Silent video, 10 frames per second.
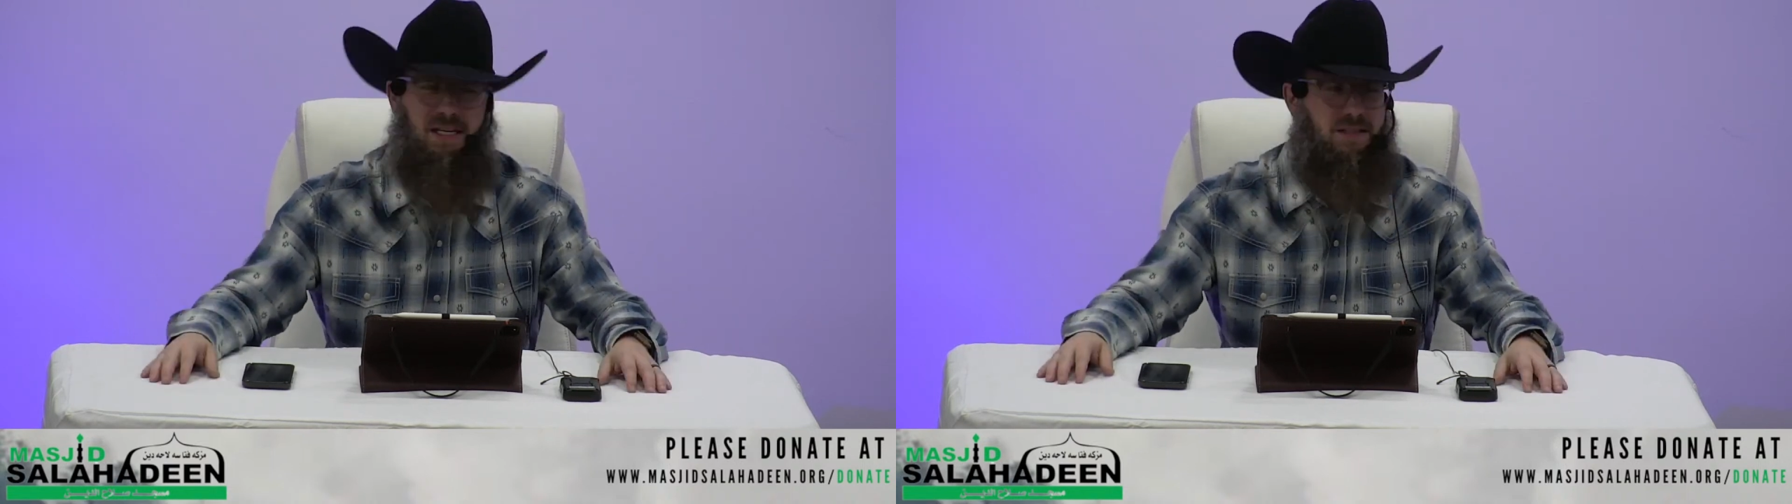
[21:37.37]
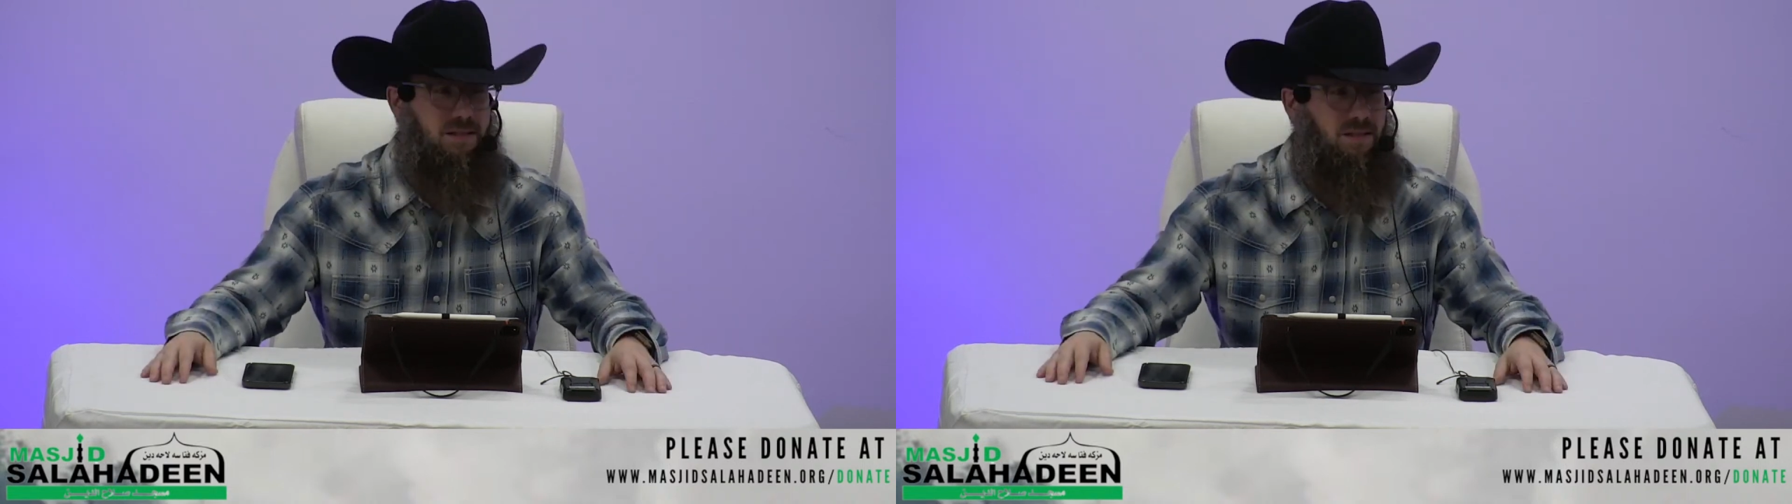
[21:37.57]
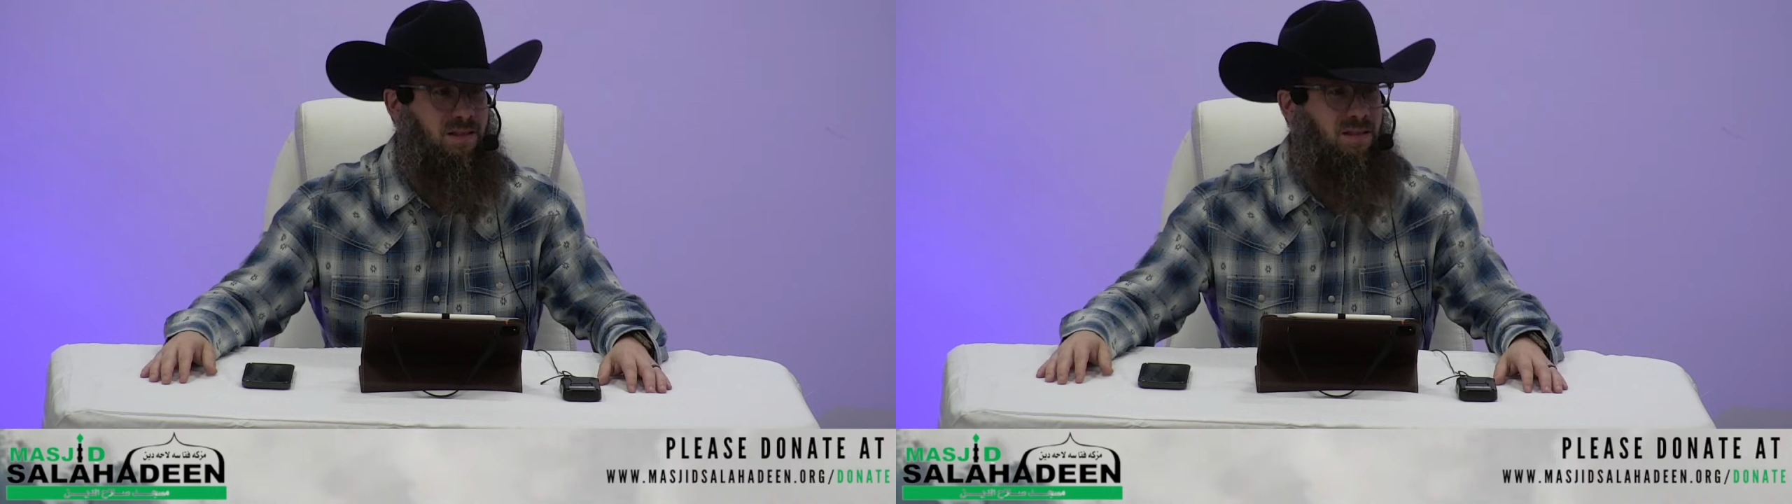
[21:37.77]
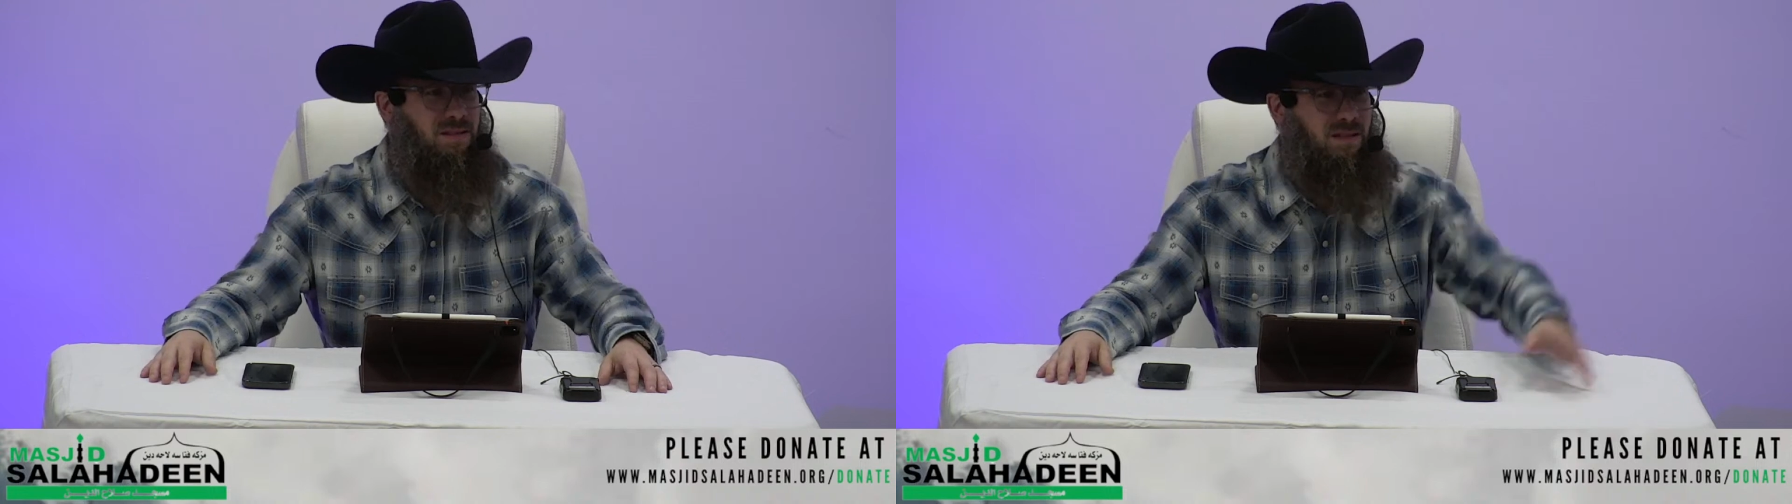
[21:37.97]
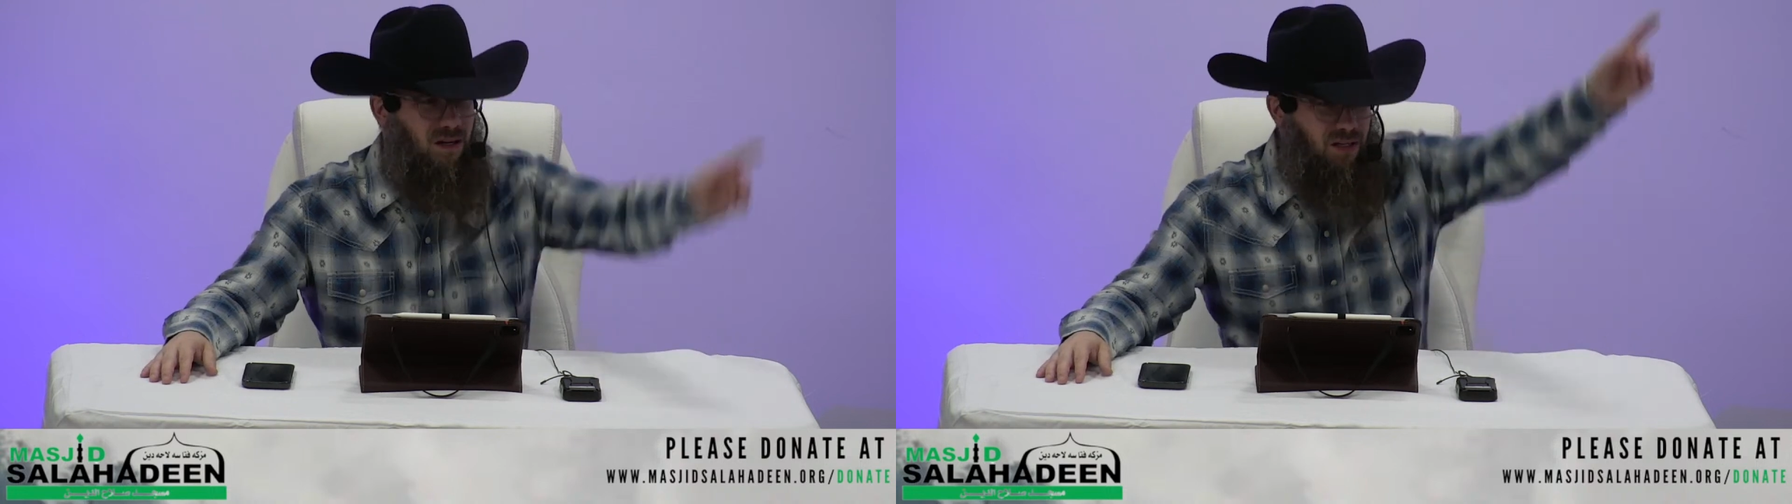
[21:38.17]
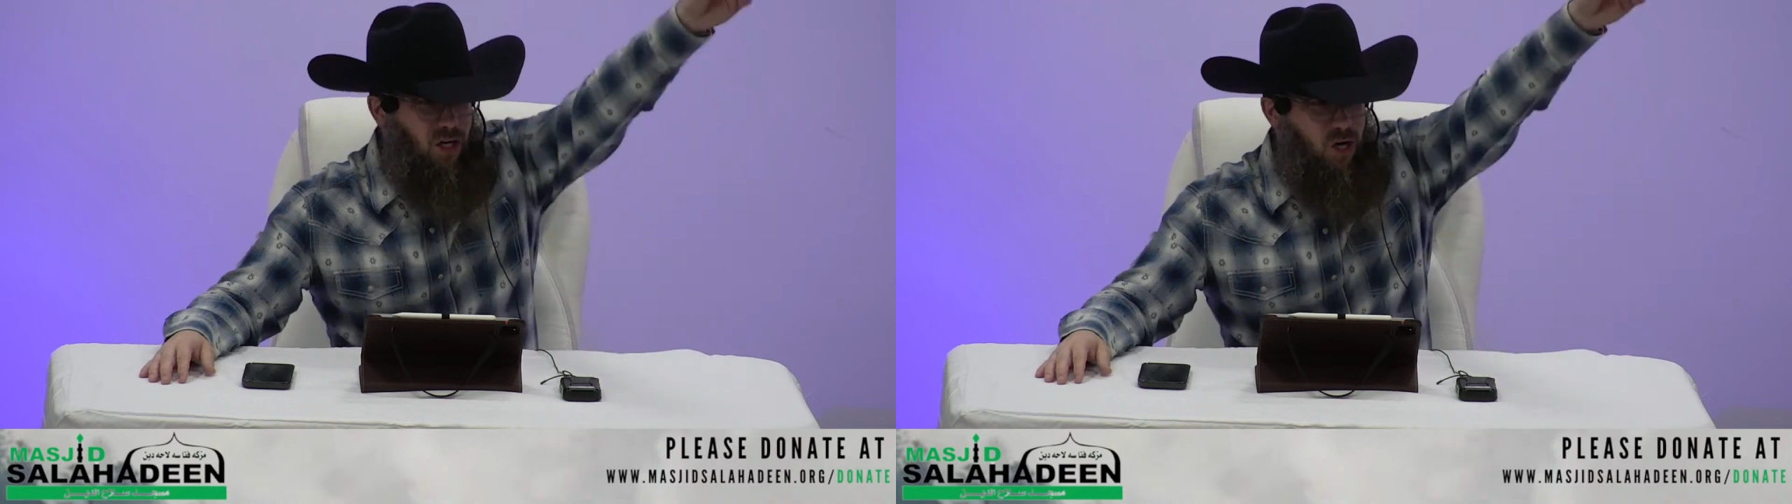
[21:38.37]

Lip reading: it. Look